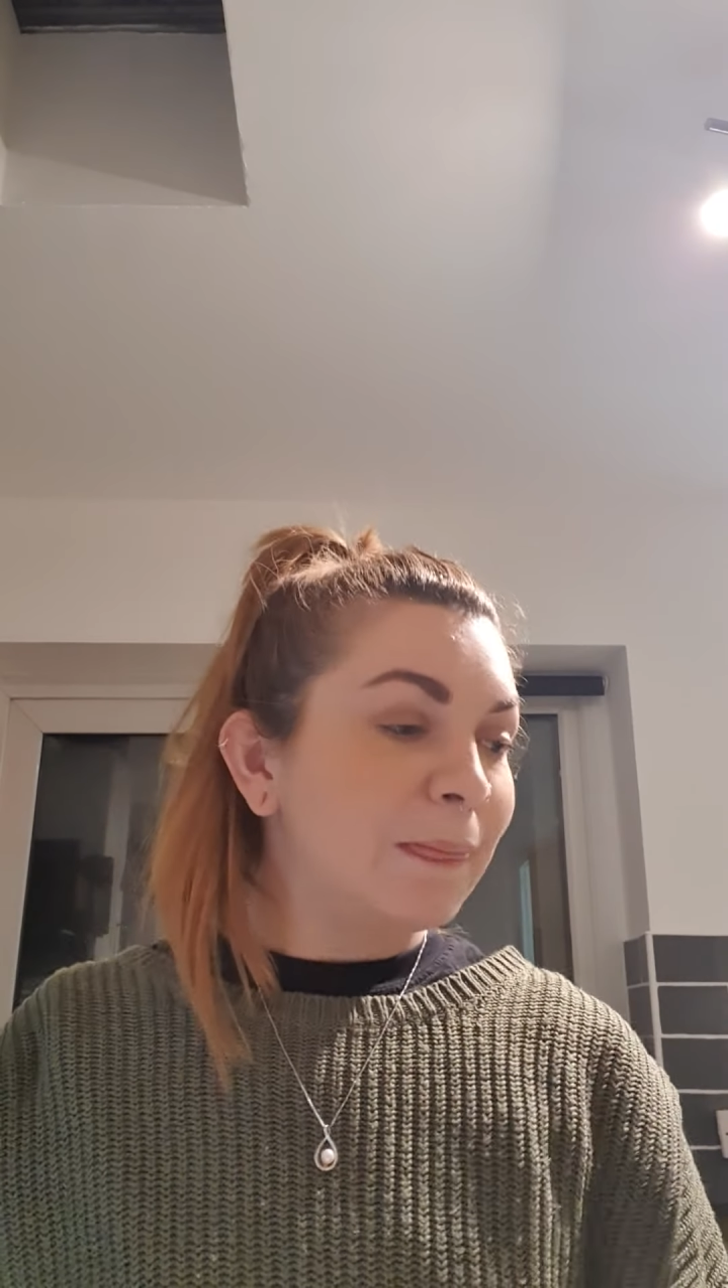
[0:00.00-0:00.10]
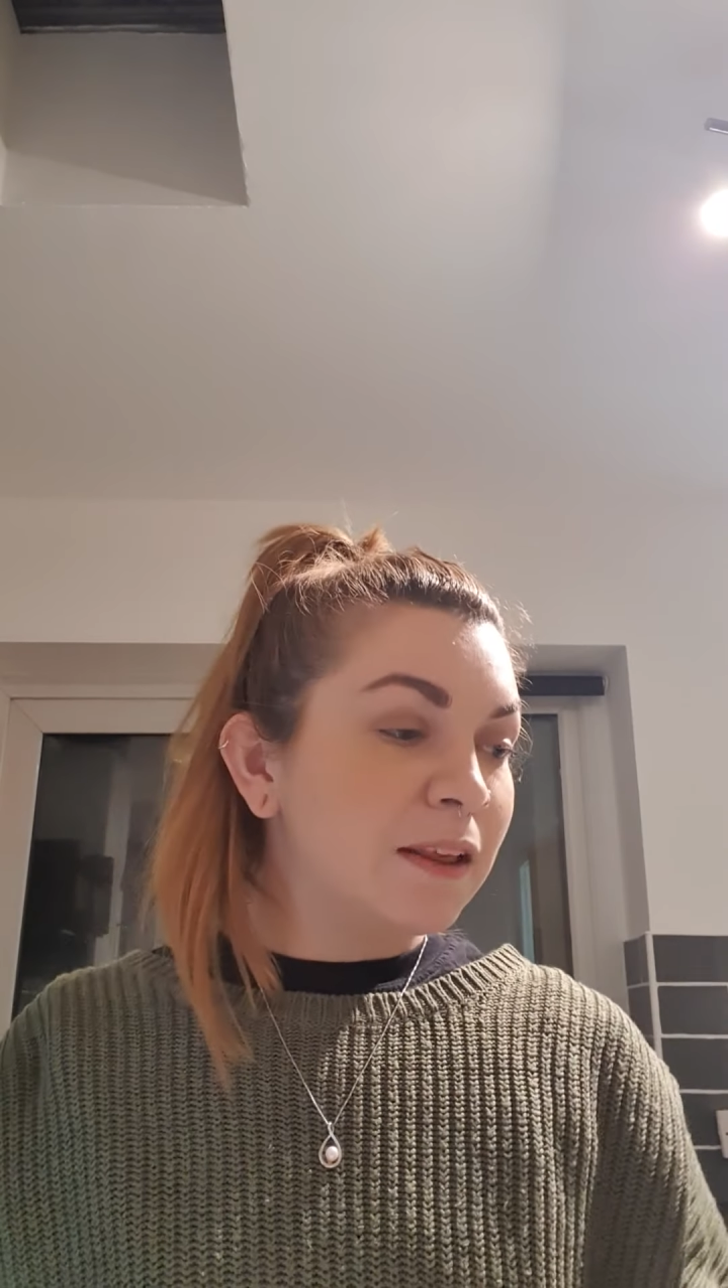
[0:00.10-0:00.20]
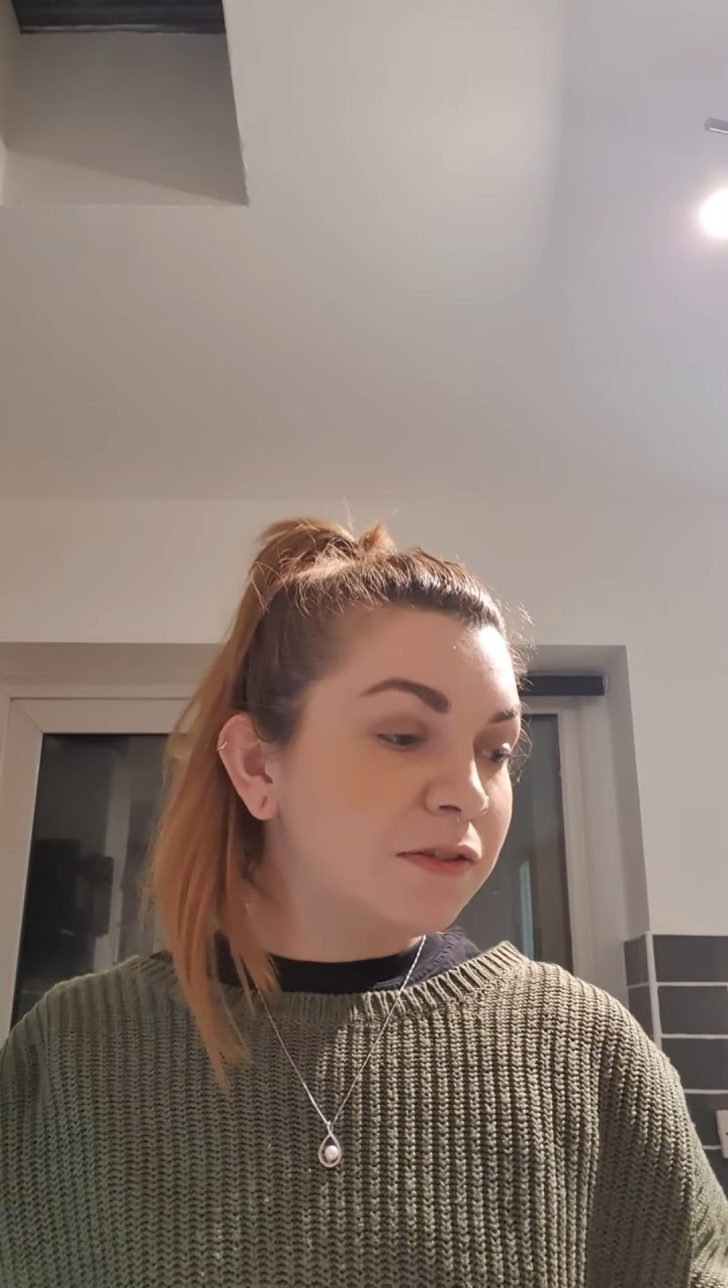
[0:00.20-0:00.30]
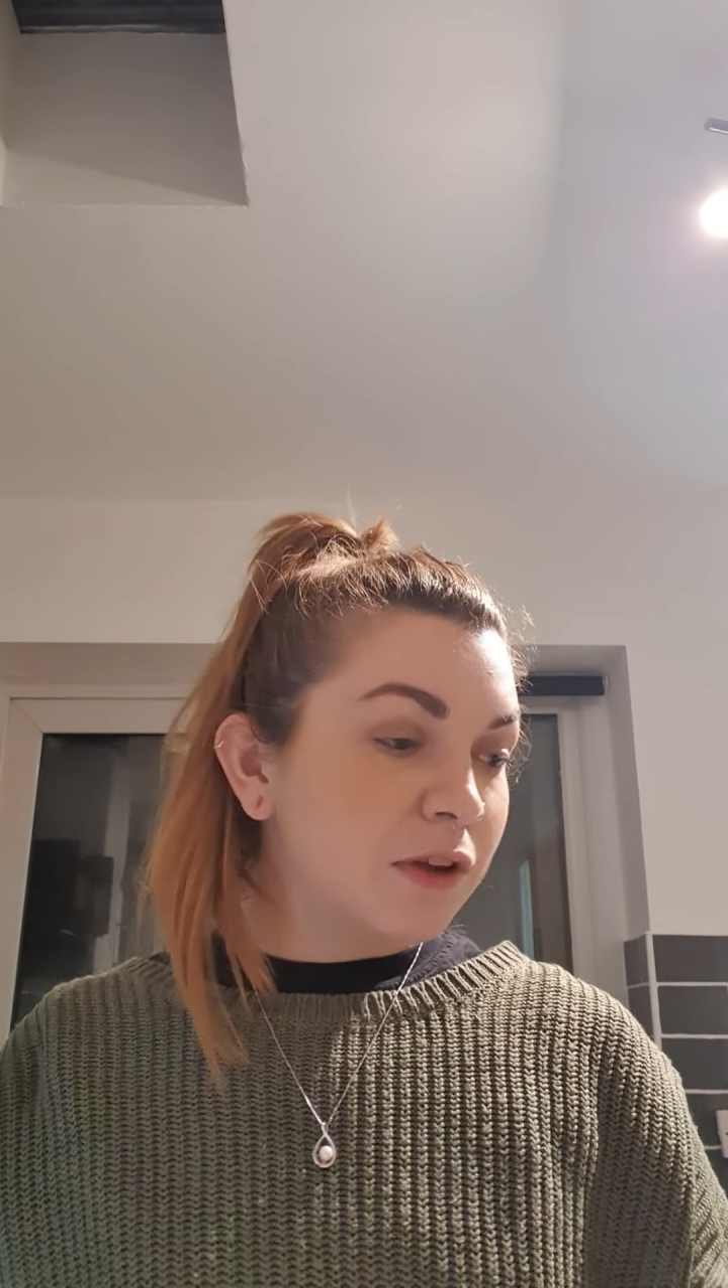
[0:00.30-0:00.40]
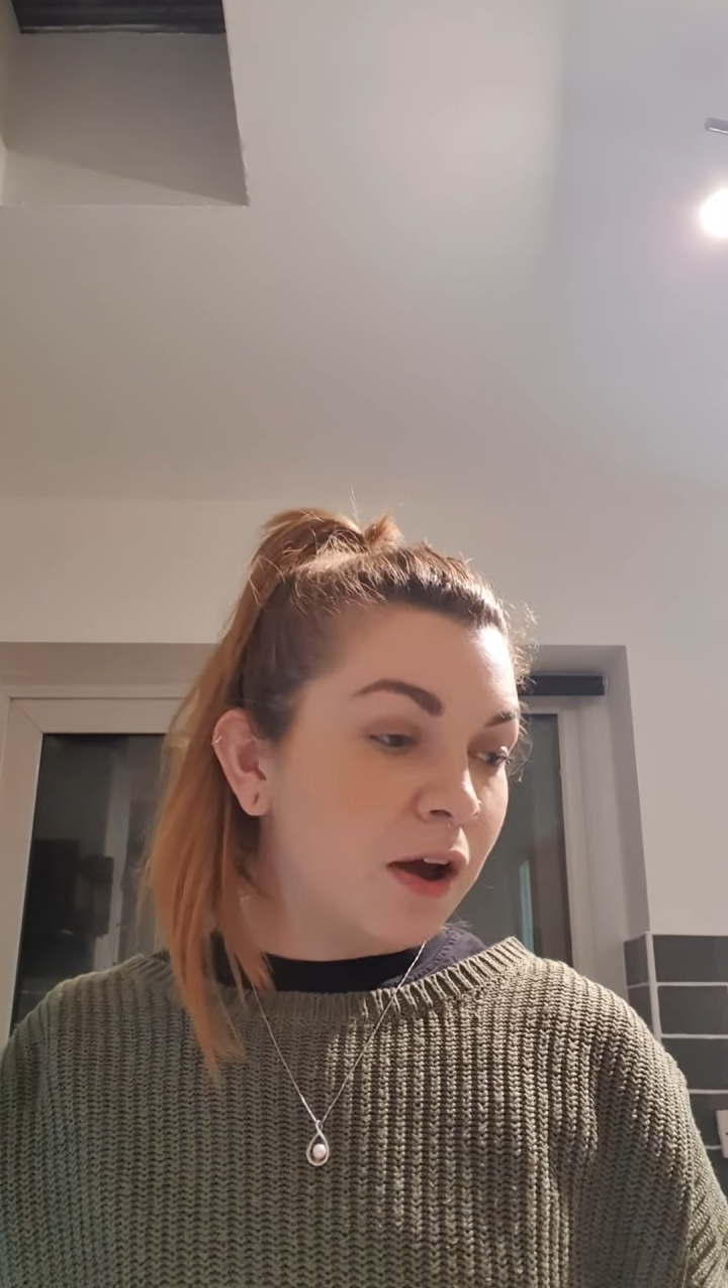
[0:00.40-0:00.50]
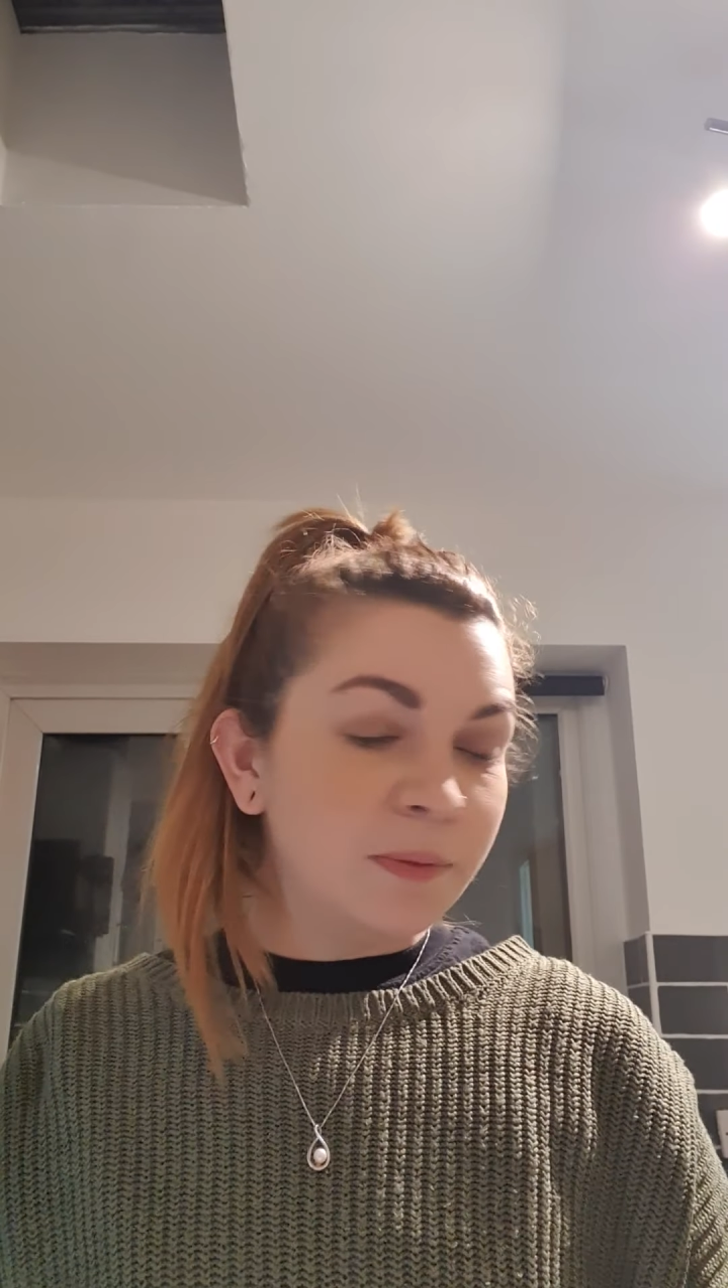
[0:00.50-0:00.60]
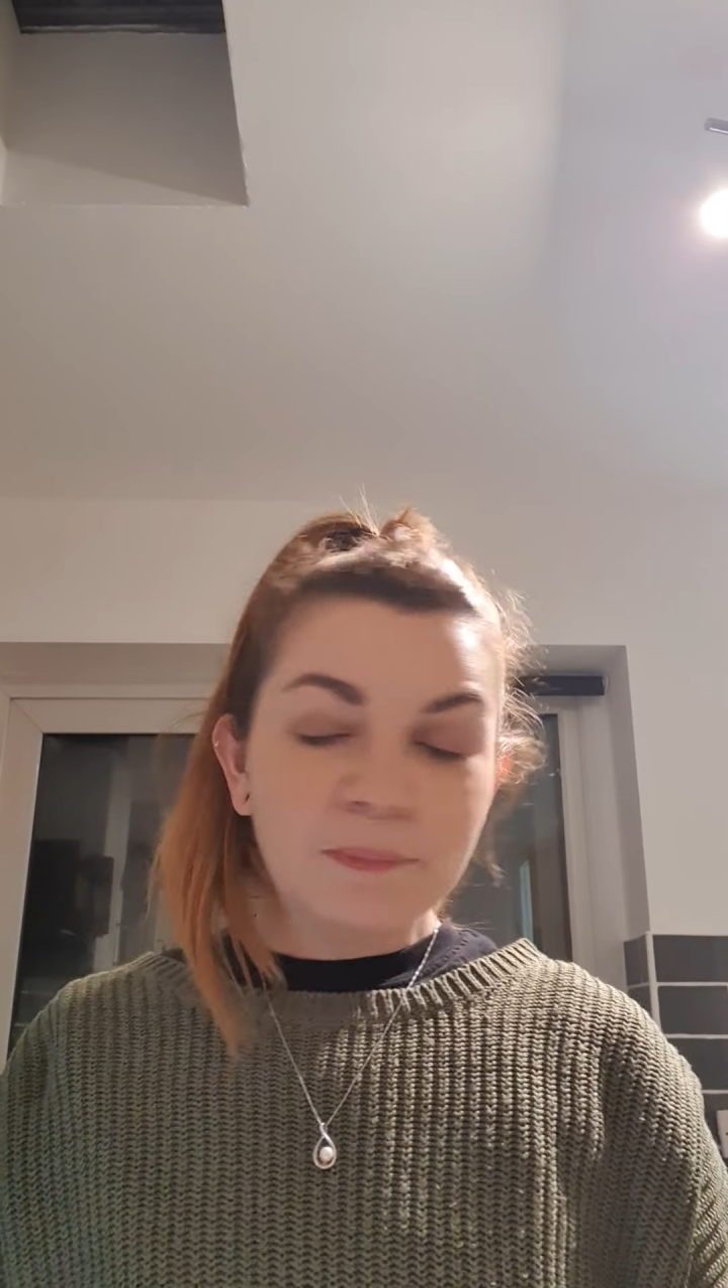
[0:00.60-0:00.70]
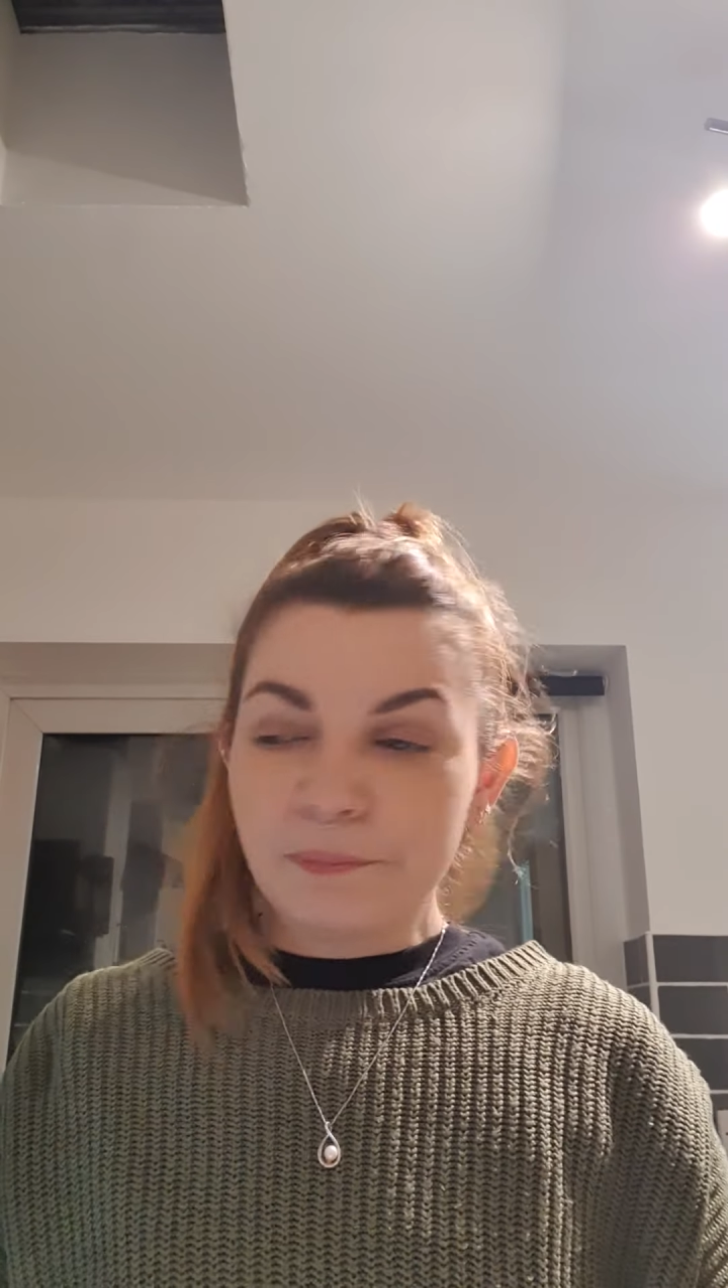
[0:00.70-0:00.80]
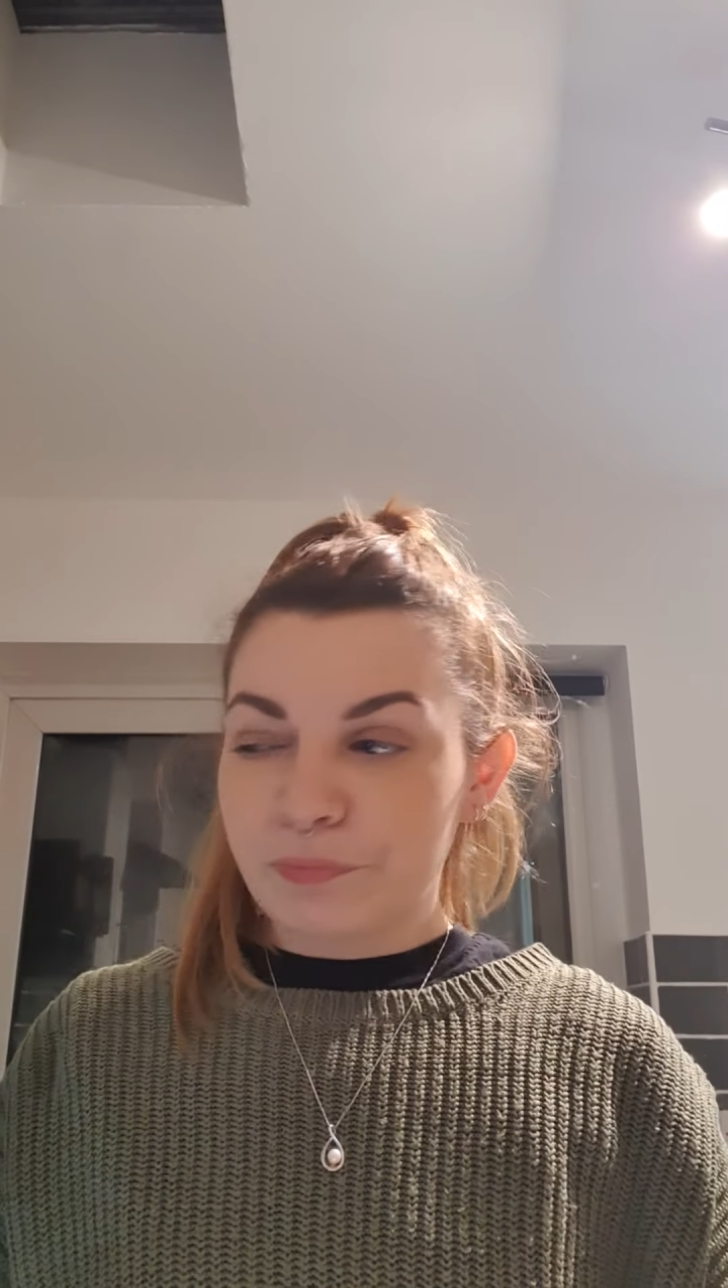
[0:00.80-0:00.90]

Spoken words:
So